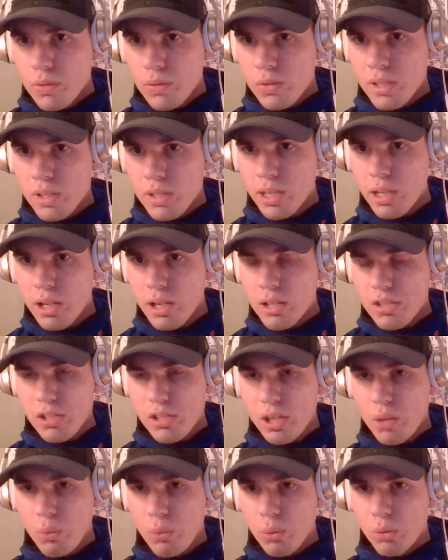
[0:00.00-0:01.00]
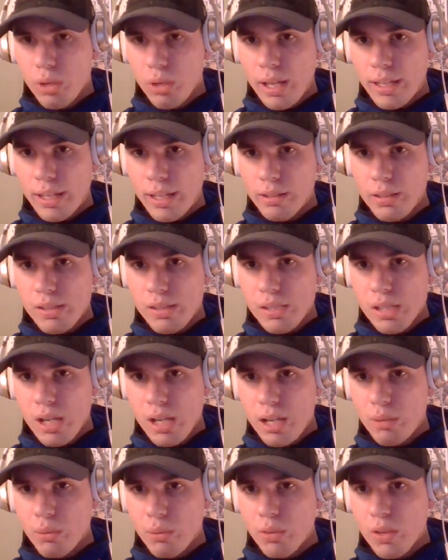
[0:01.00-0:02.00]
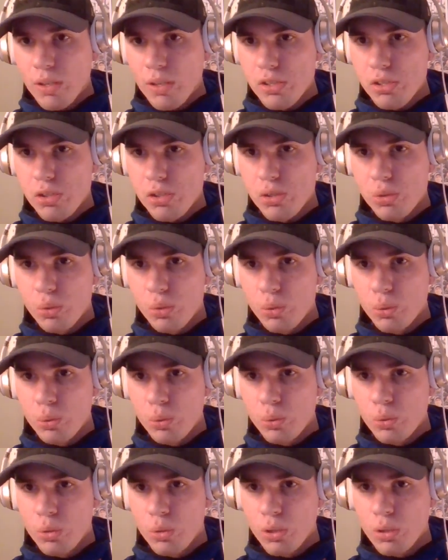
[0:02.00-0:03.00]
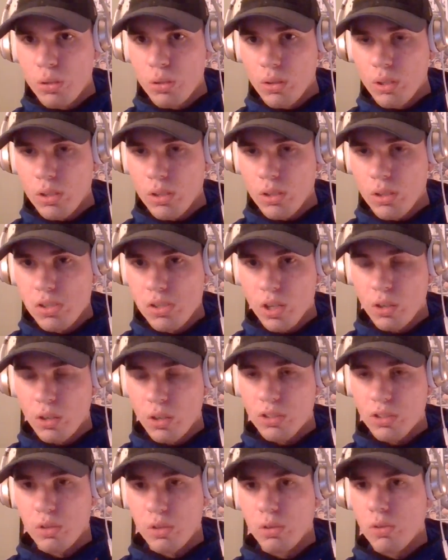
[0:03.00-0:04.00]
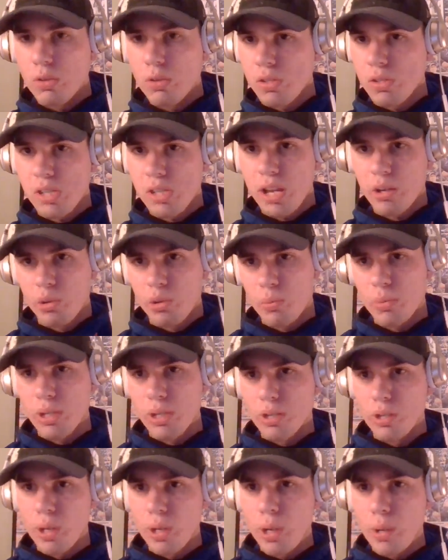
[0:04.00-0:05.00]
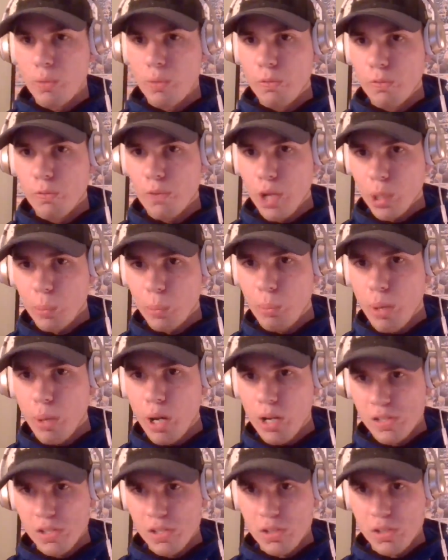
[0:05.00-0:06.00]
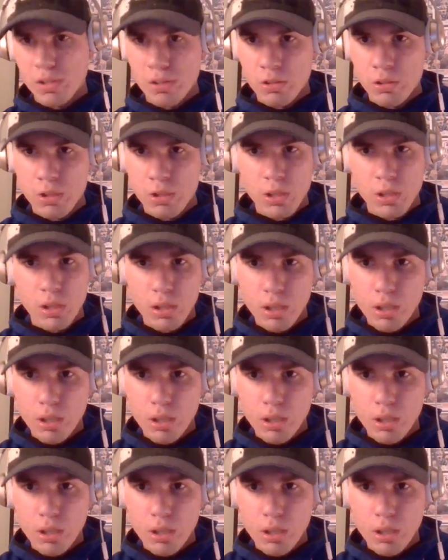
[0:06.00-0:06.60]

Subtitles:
Ziggy Ansah will likely sign with us soon. Celtics are leaving Sacramento. Fuck Boston.